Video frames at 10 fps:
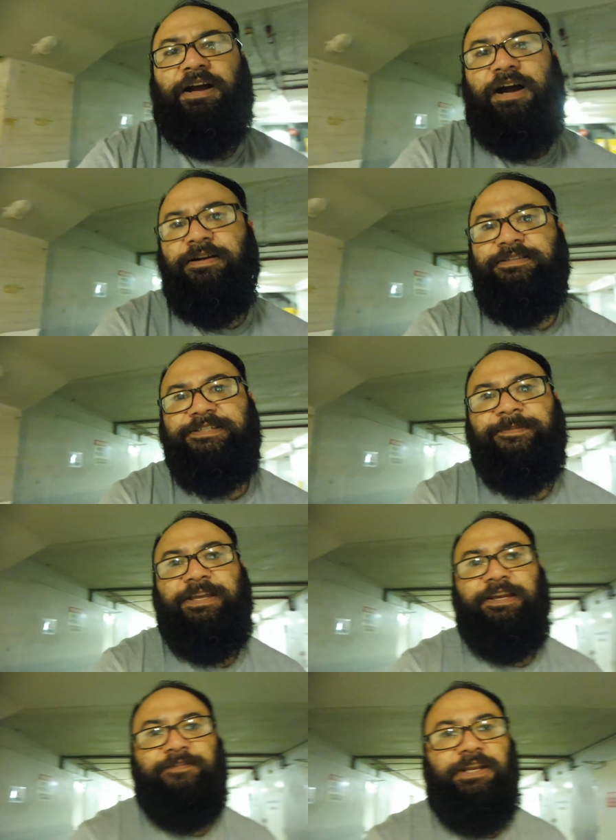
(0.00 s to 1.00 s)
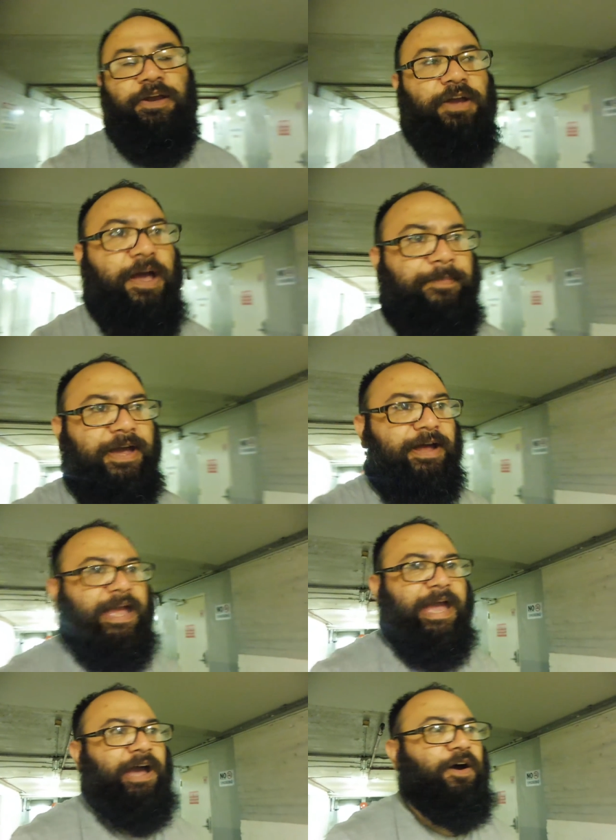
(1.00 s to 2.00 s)
I'm just making a video about
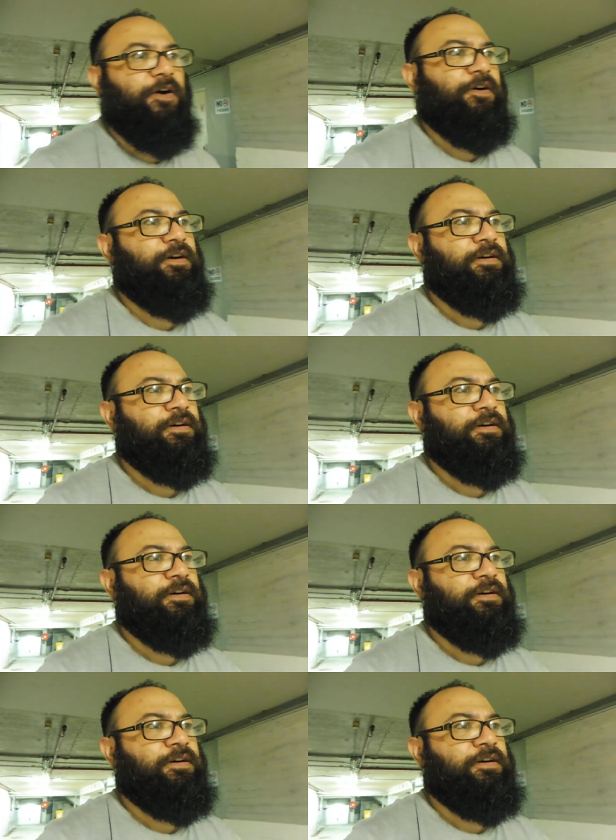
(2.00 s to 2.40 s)
how